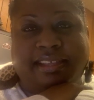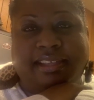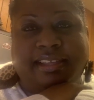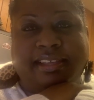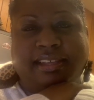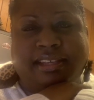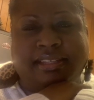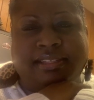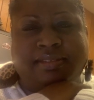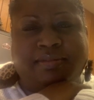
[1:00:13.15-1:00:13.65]

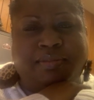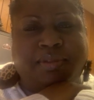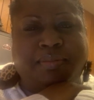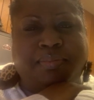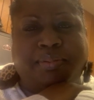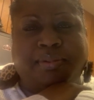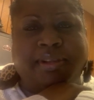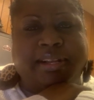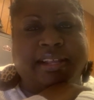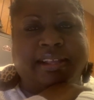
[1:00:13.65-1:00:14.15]
Because at one
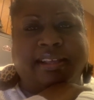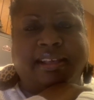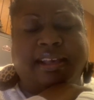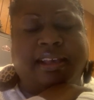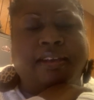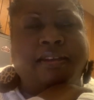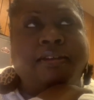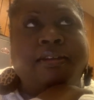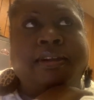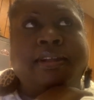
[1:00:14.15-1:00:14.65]
point, I
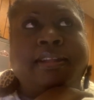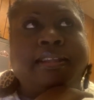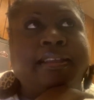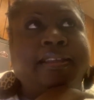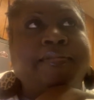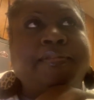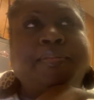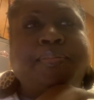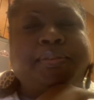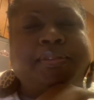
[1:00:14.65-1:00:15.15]
hardly
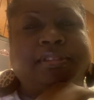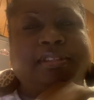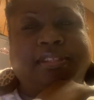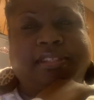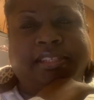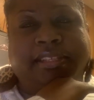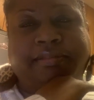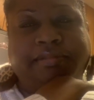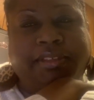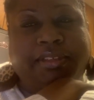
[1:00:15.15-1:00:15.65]
ever put the
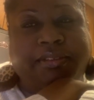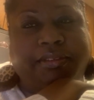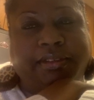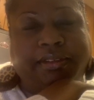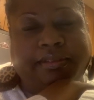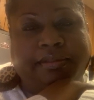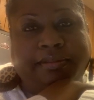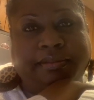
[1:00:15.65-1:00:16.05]
TV on.